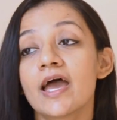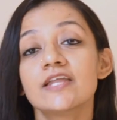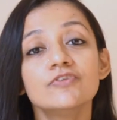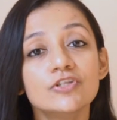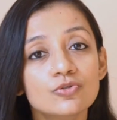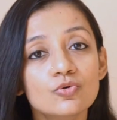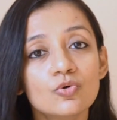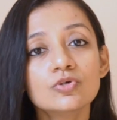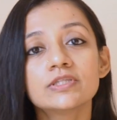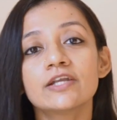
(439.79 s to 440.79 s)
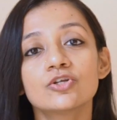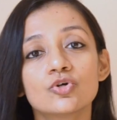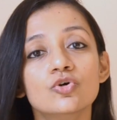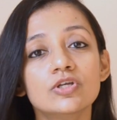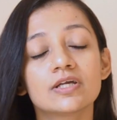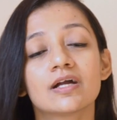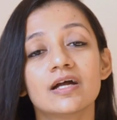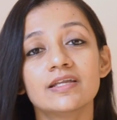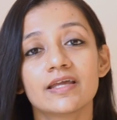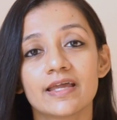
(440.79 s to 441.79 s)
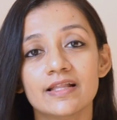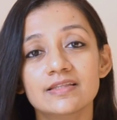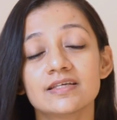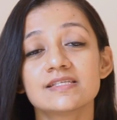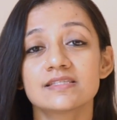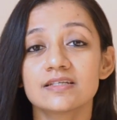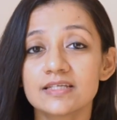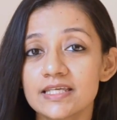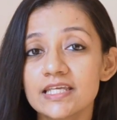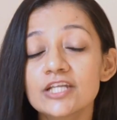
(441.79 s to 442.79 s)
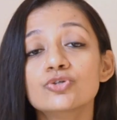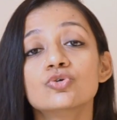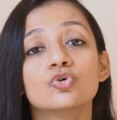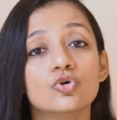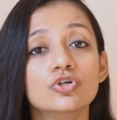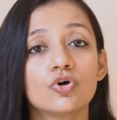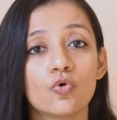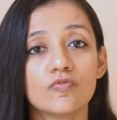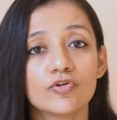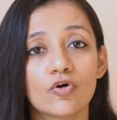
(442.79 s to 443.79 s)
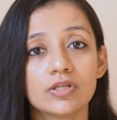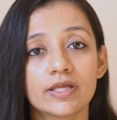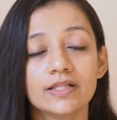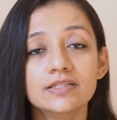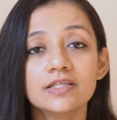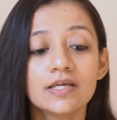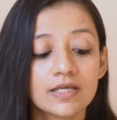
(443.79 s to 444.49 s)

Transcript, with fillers: and we know that good gut health is the key to good overall health,